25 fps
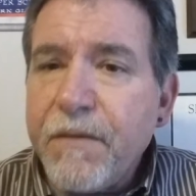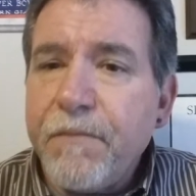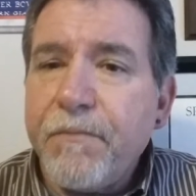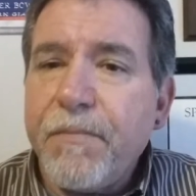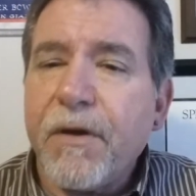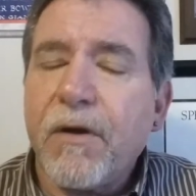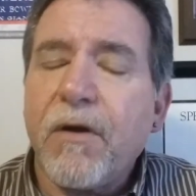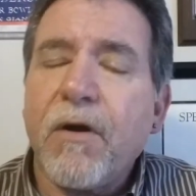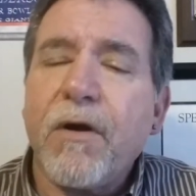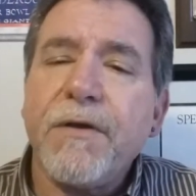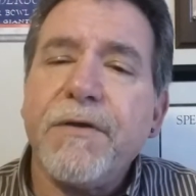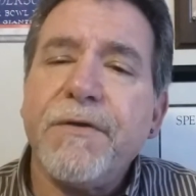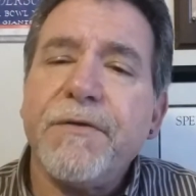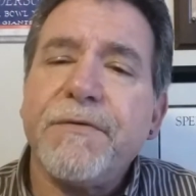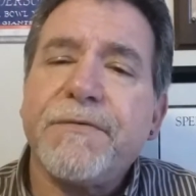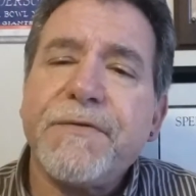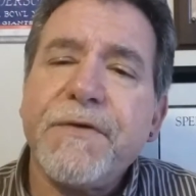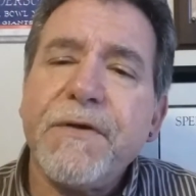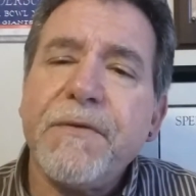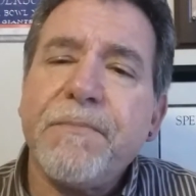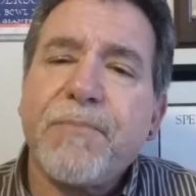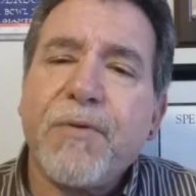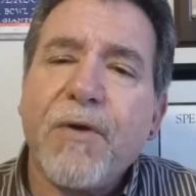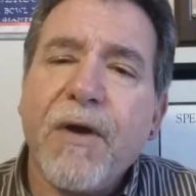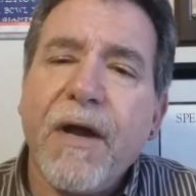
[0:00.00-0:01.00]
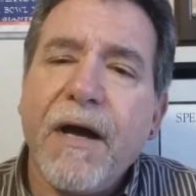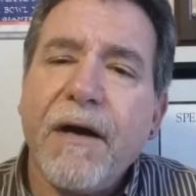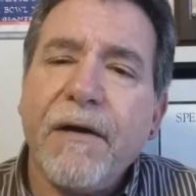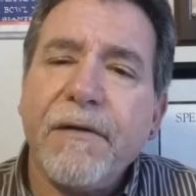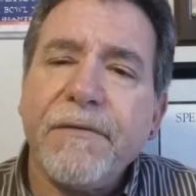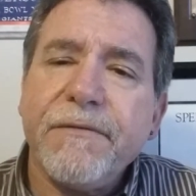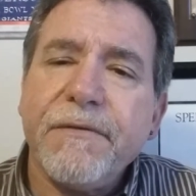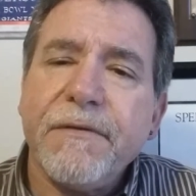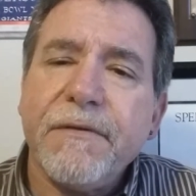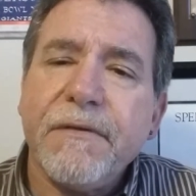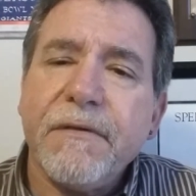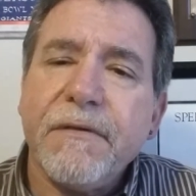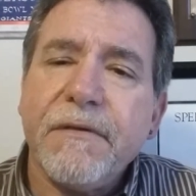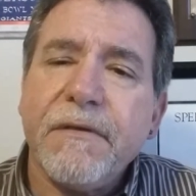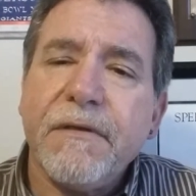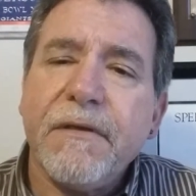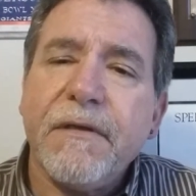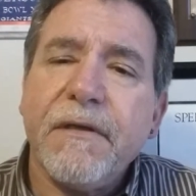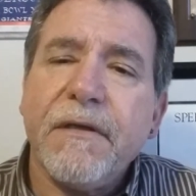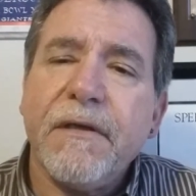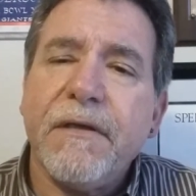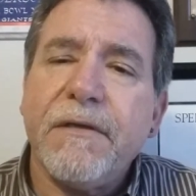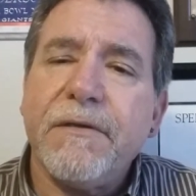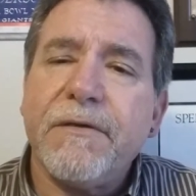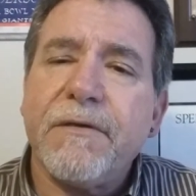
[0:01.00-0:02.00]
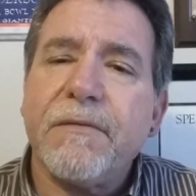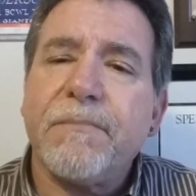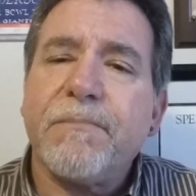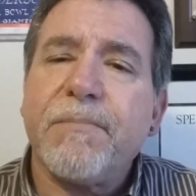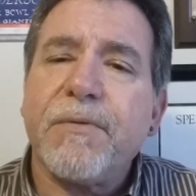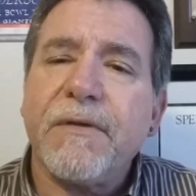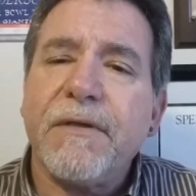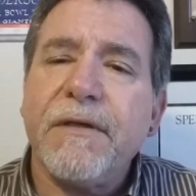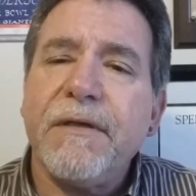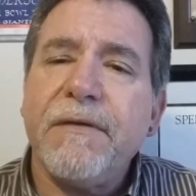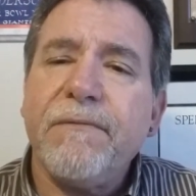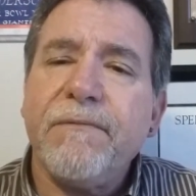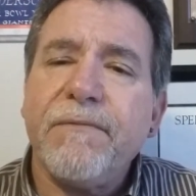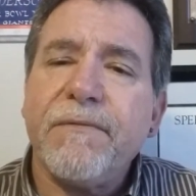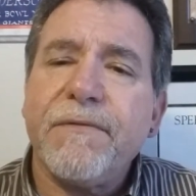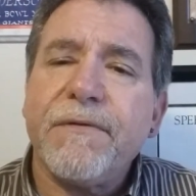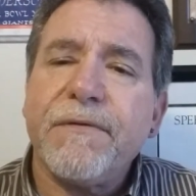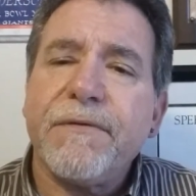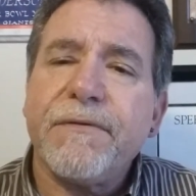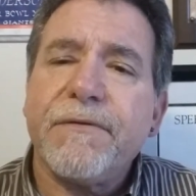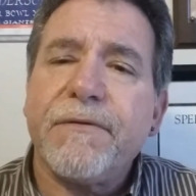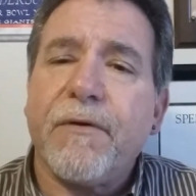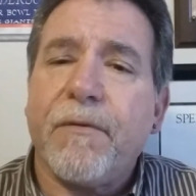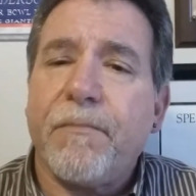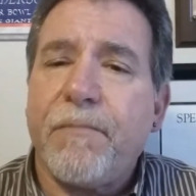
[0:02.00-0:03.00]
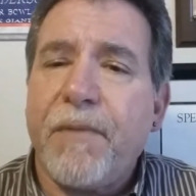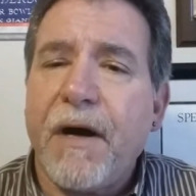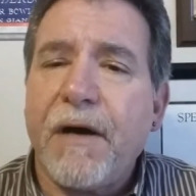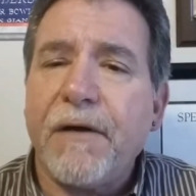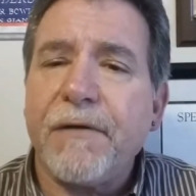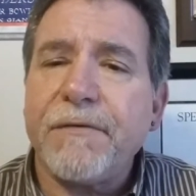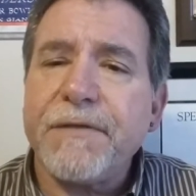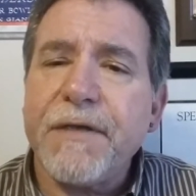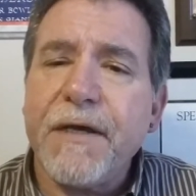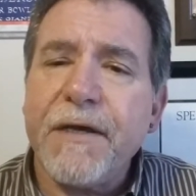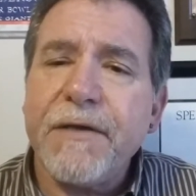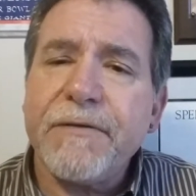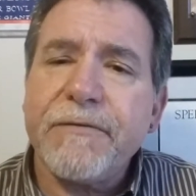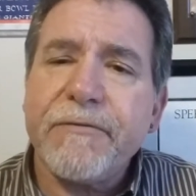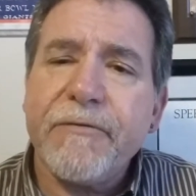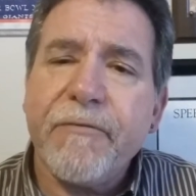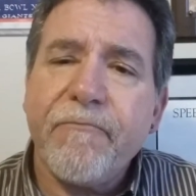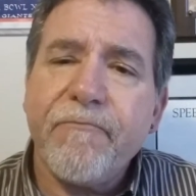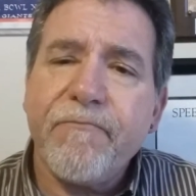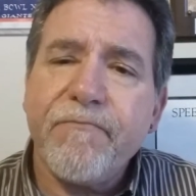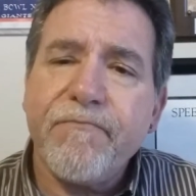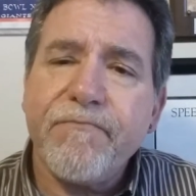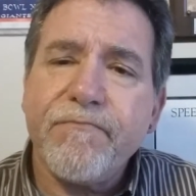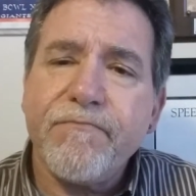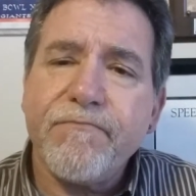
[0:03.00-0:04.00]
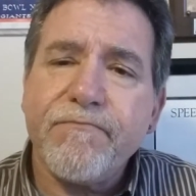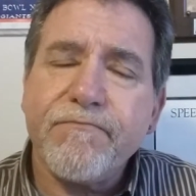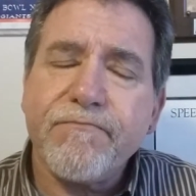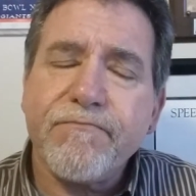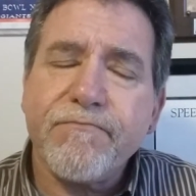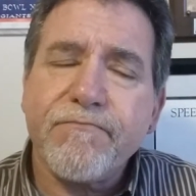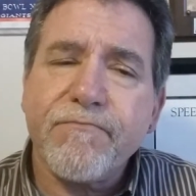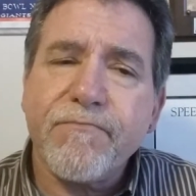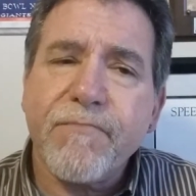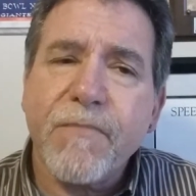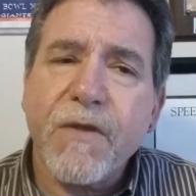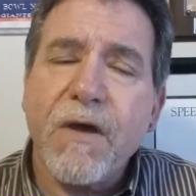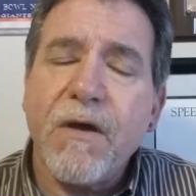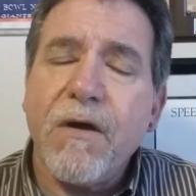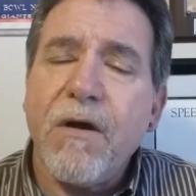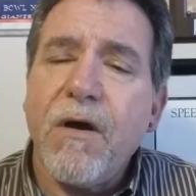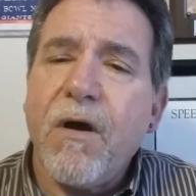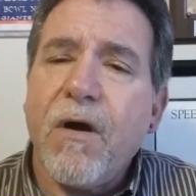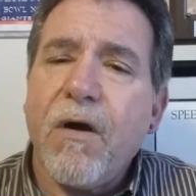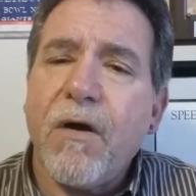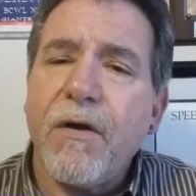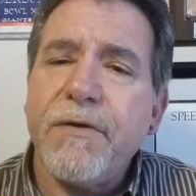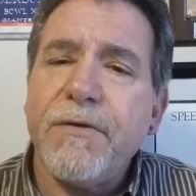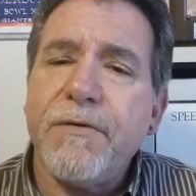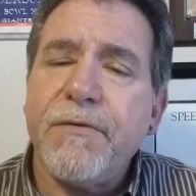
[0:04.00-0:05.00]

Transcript: But are you too proud in your belief to apologize? Are